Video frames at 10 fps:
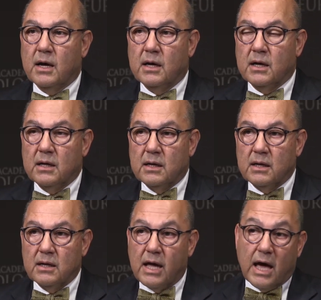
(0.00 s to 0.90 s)

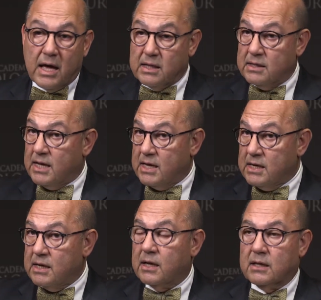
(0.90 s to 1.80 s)
Uh, and
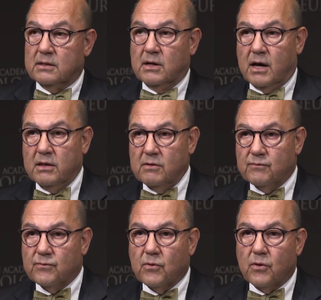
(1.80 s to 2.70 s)
then the other
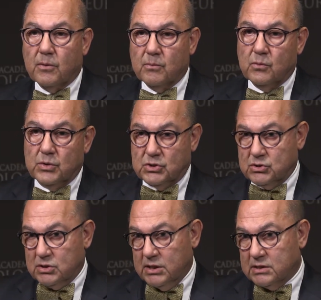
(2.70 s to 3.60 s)
form,
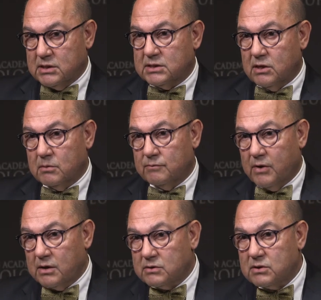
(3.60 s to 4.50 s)
which is the cerebral
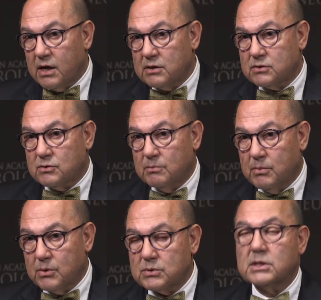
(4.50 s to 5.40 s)
venous sinus
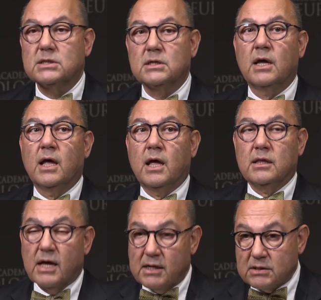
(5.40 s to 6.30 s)
thrombosis,
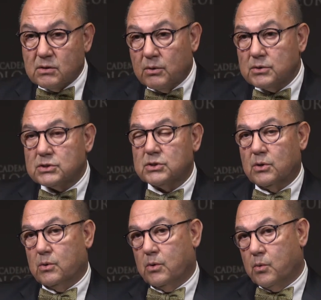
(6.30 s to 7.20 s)
that is
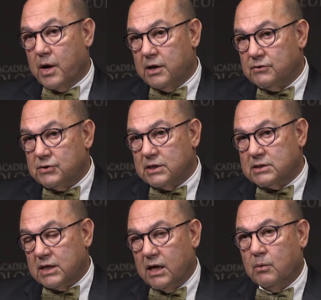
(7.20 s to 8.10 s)
also quite
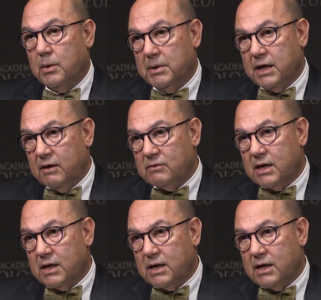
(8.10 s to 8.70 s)
interesting. We believe